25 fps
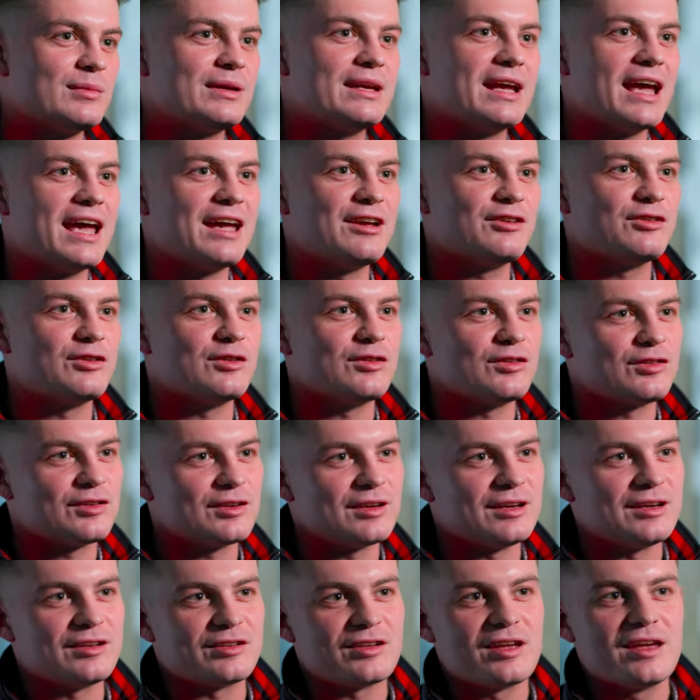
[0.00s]
meet
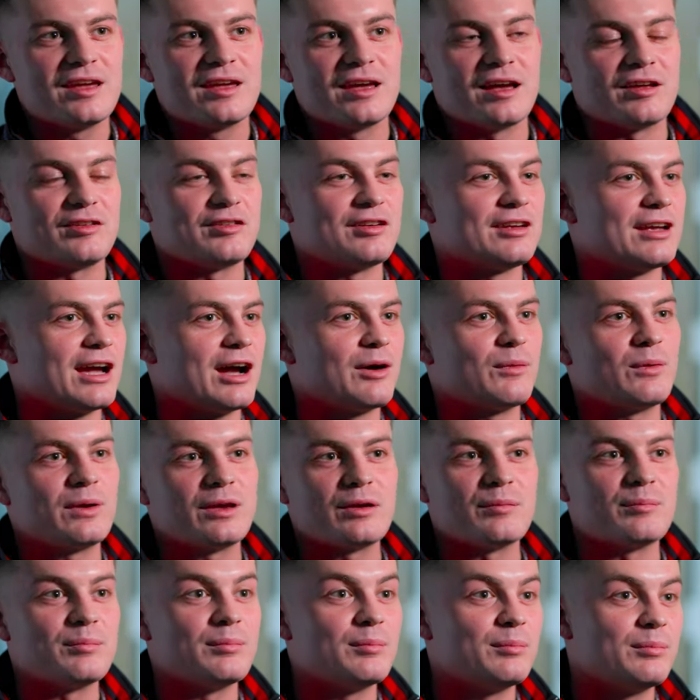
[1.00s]
agencies, and see how we can
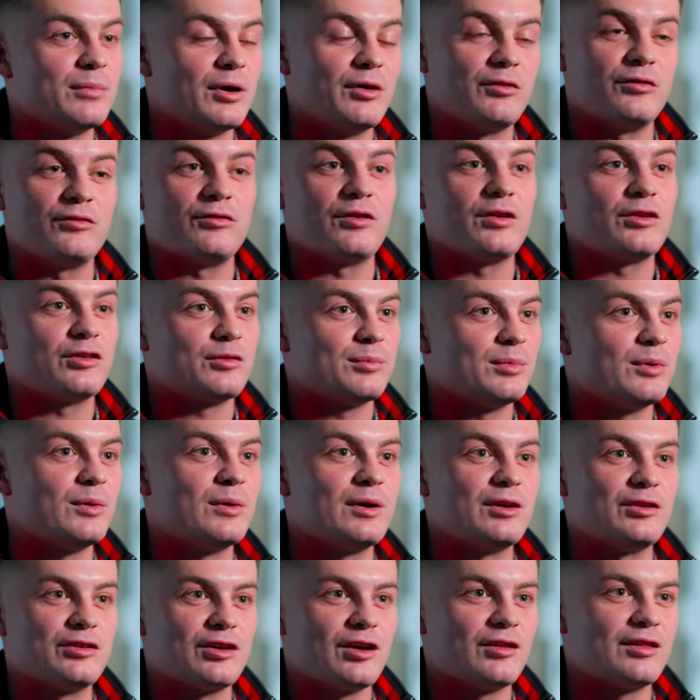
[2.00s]
both support each